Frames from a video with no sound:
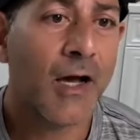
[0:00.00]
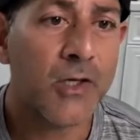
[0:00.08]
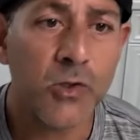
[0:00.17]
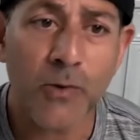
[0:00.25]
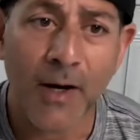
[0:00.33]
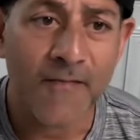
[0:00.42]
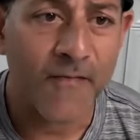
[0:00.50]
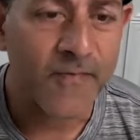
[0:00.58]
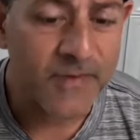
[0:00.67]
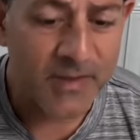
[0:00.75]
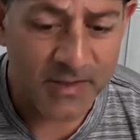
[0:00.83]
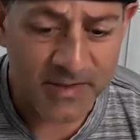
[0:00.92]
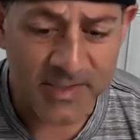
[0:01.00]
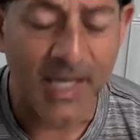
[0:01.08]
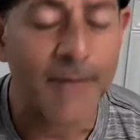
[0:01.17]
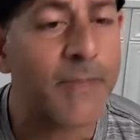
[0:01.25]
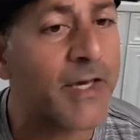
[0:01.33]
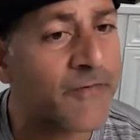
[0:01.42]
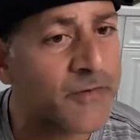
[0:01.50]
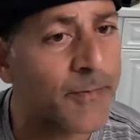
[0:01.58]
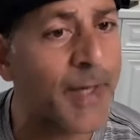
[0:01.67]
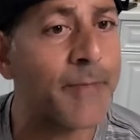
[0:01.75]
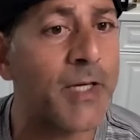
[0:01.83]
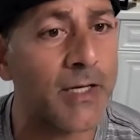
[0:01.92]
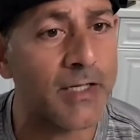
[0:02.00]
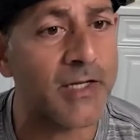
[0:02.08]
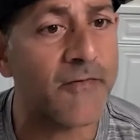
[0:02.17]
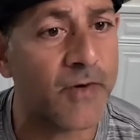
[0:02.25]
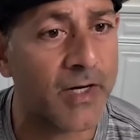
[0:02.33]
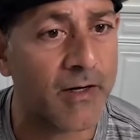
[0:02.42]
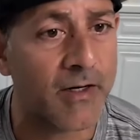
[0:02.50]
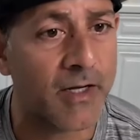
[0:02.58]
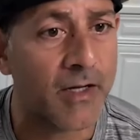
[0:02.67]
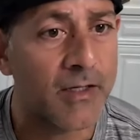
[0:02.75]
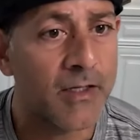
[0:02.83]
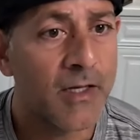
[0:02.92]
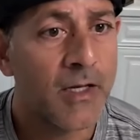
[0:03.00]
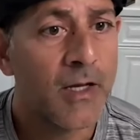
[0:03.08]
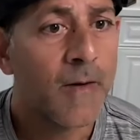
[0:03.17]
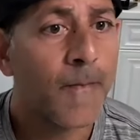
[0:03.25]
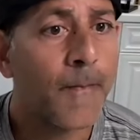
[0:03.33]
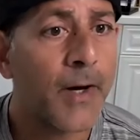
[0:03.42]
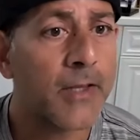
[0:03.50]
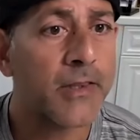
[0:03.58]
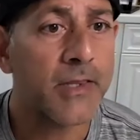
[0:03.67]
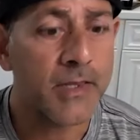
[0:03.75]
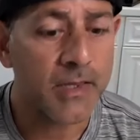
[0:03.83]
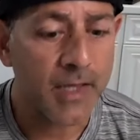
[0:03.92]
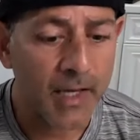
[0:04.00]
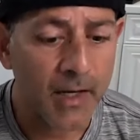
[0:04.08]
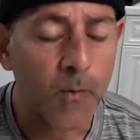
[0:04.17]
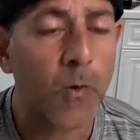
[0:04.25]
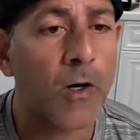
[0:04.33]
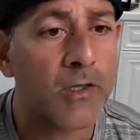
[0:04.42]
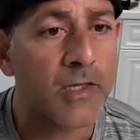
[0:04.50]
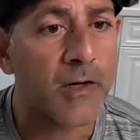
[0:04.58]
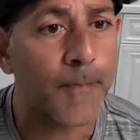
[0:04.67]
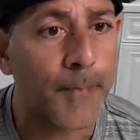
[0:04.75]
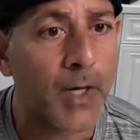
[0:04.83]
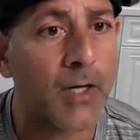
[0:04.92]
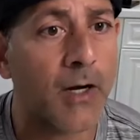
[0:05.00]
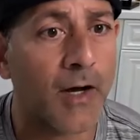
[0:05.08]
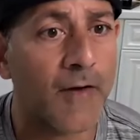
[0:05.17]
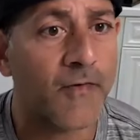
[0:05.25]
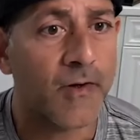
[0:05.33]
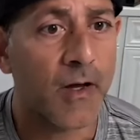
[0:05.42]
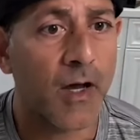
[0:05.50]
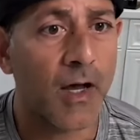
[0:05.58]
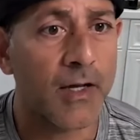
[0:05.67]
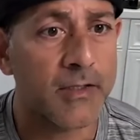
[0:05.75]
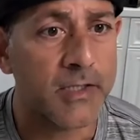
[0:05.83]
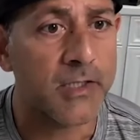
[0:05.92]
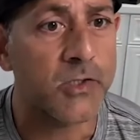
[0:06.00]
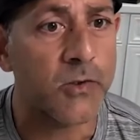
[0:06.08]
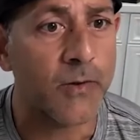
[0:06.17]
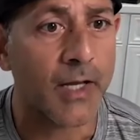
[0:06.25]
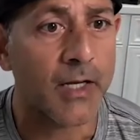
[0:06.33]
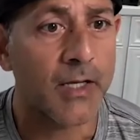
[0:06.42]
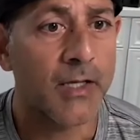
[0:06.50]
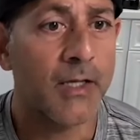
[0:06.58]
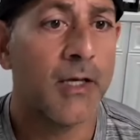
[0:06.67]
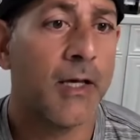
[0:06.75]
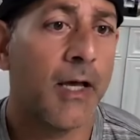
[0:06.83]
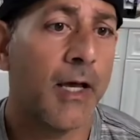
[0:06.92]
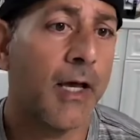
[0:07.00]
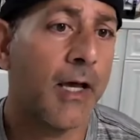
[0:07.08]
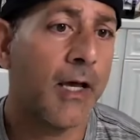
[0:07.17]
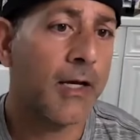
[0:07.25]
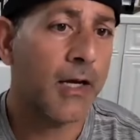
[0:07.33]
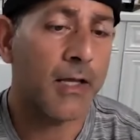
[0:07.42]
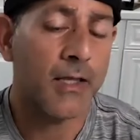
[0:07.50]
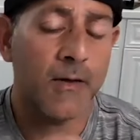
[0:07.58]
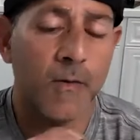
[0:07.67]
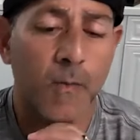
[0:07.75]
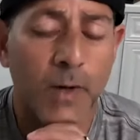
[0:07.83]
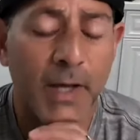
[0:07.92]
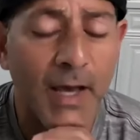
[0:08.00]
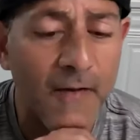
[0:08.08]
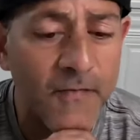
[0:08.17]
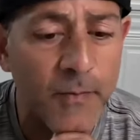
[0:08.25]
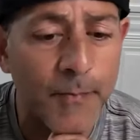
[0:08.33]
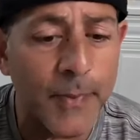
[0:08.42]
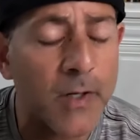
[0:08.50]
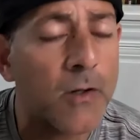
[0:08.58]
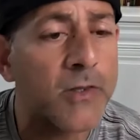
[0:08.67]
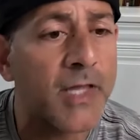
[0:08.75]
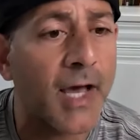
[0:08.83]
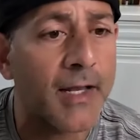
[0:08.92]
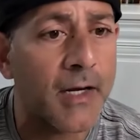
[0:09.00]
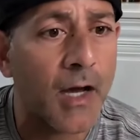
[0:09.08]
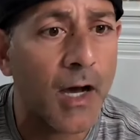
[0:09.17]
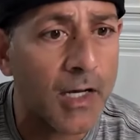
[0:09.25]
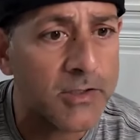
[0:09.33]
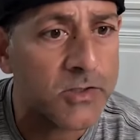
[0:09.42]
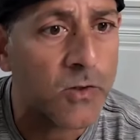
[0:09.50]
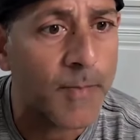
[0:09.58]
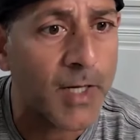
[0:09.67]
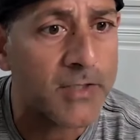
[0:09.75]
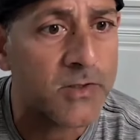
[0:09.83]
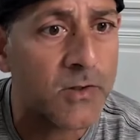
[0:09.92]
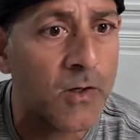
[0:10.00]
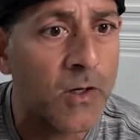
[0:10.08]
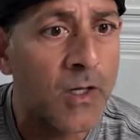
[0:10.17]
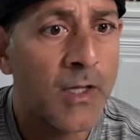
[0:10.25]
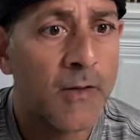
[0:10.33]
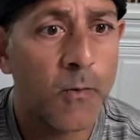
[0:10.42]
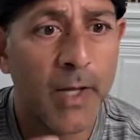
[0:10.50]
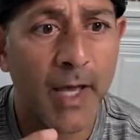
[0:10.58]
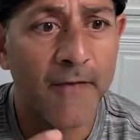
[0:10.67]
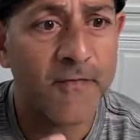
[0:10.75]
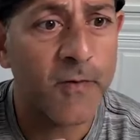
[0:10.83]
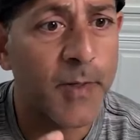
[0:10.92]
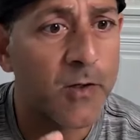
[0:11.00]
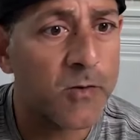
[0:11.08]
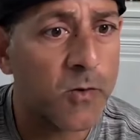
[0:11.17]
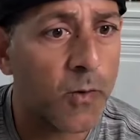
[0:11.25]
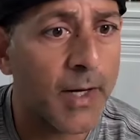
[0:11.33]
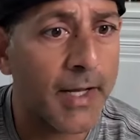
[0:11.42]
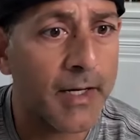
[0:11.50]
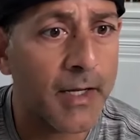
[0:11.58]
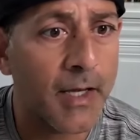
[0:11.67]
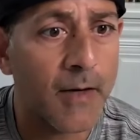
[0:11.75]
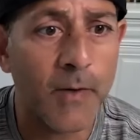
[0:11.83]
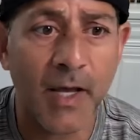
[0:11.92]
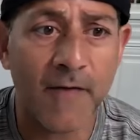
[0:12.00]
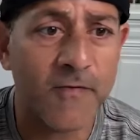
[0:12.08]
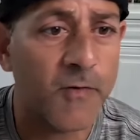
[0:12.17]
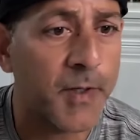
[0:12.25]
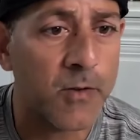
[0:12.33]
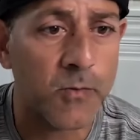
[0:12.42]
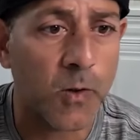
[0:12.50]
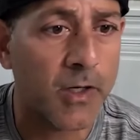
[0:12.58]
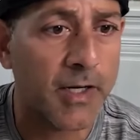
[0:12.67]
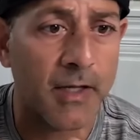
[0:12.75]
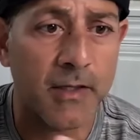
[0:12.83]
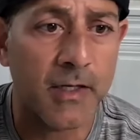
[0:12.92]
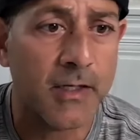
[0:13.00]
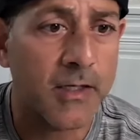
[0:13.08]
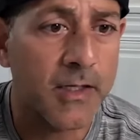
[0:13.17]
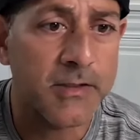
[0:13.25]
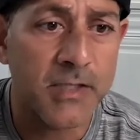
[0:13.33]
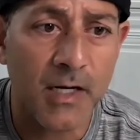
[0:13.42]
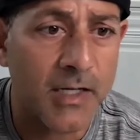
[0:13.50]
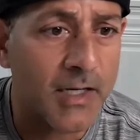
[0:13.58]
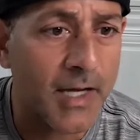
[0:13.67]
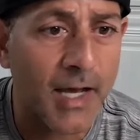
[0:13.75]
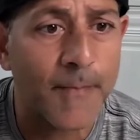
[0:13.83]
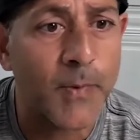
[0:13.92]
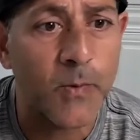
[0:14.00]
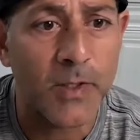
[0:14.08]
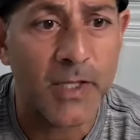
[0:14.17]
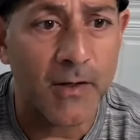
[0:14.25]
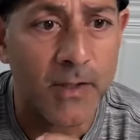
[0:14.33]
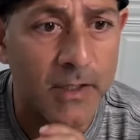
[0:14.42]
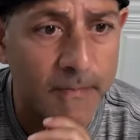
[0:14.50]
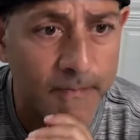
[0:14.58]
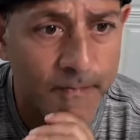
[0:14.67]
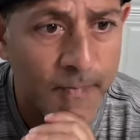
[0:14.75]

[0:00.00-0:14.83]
You have same gifts maybe in a different area, but they work their butt off to do it. And we have to build that hustle muscle. We have to build grit, and we have to build work ethic. It's not going to happen without it.